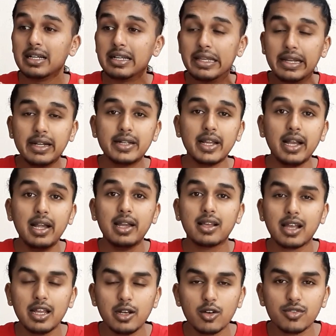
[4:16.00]
detailed
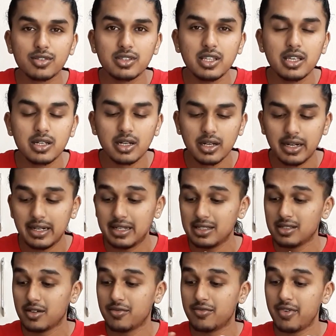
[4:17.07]
kind of sneaker it is
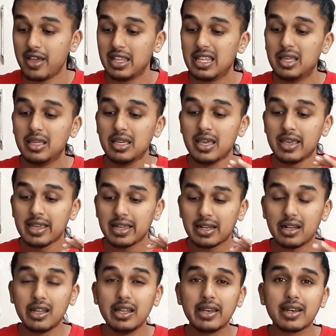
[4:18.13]
a very
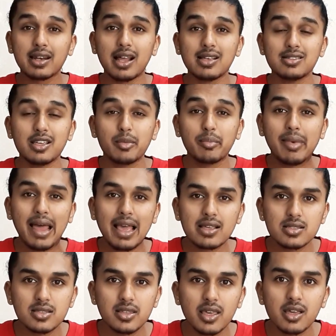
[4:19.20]
clean classic black
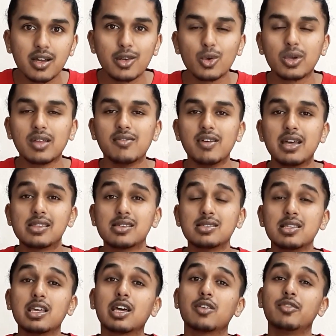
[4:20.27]
sneaker you can wear this
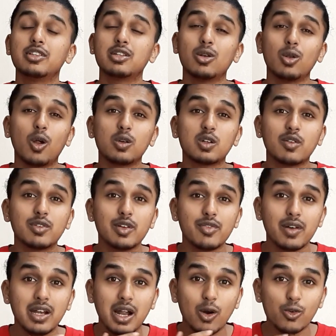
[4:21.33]
sneaker with a lot of
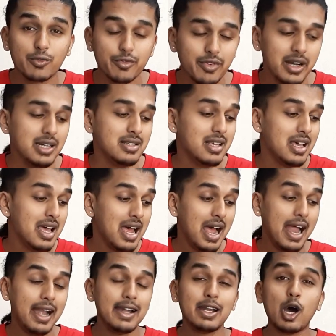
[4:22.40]
different outfits
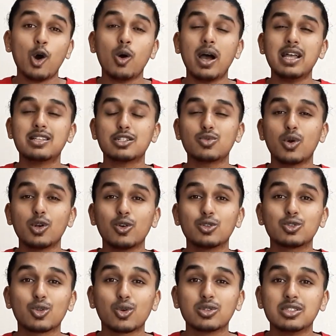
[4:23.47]
and now I just want to
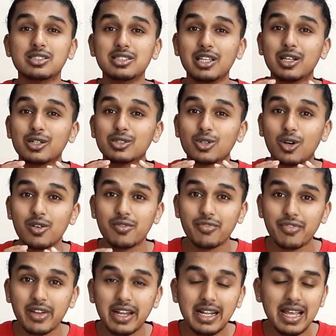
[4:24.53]
throw the sneakers on
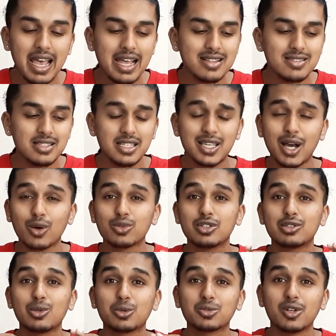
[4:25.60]
feet and see how
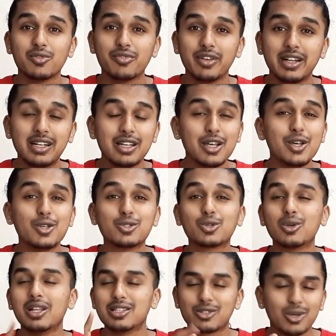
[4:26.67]
this looks on feet so
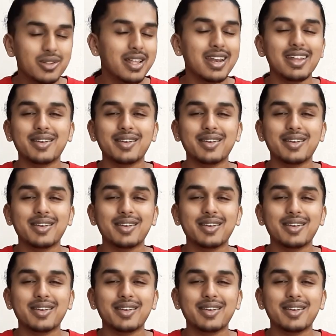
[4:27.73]
let's go there